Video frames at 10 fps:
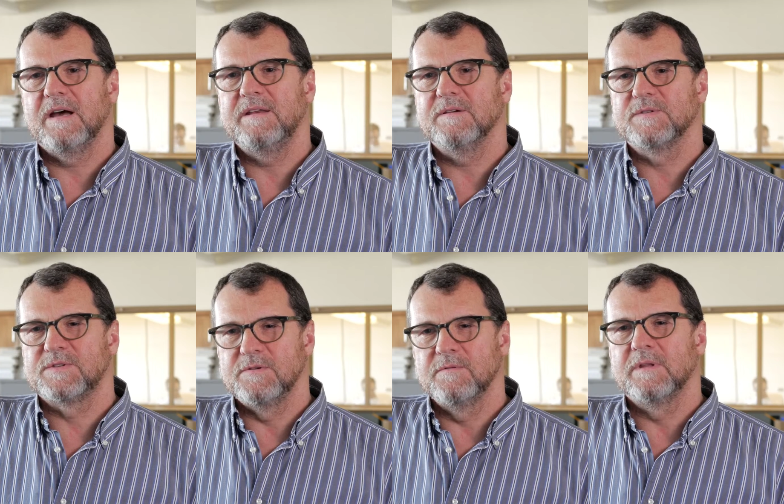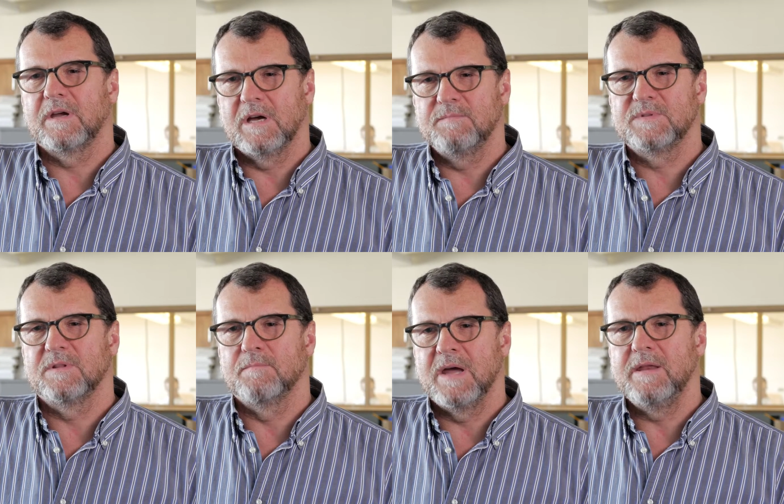ideal student that comes
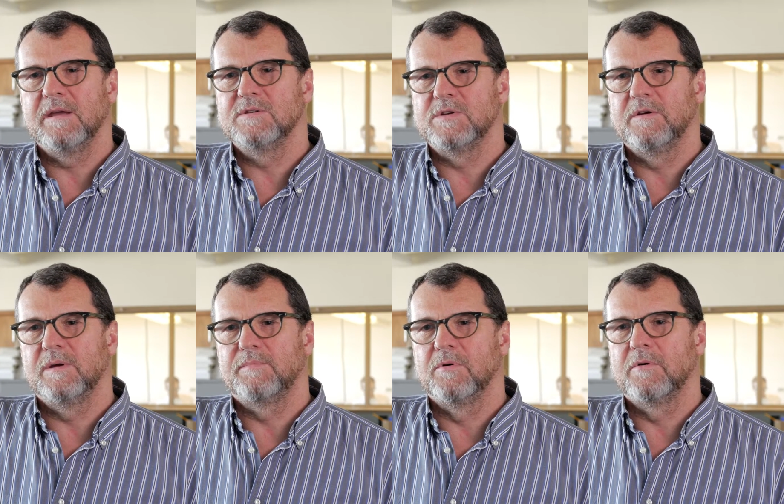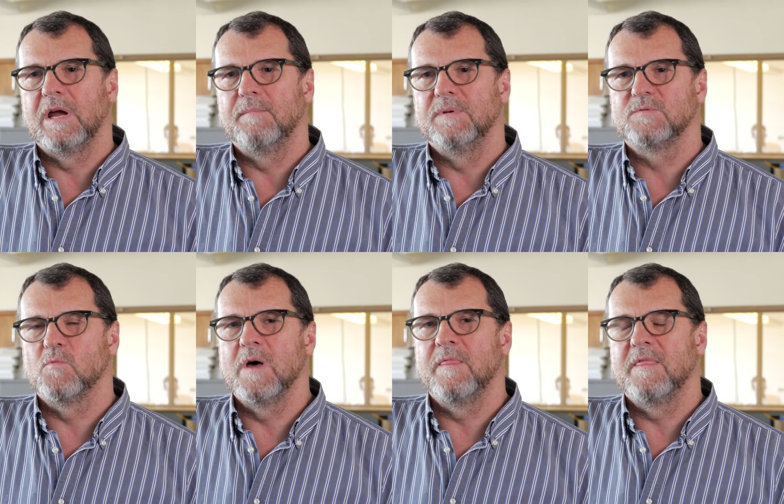to the mining engineering program is
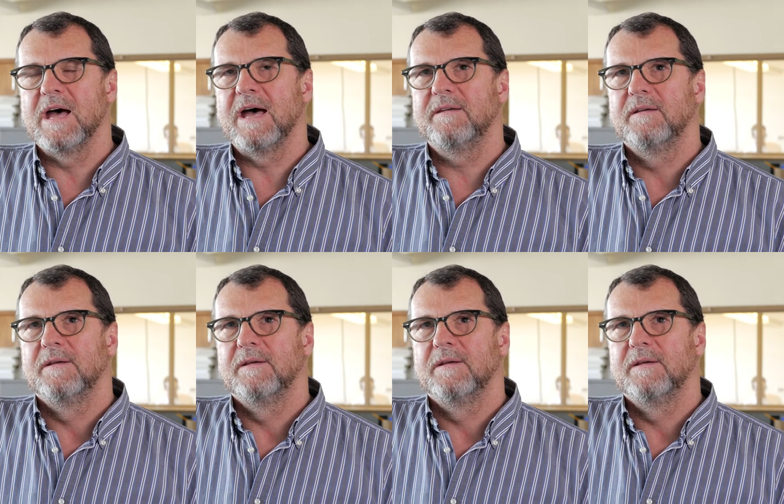one that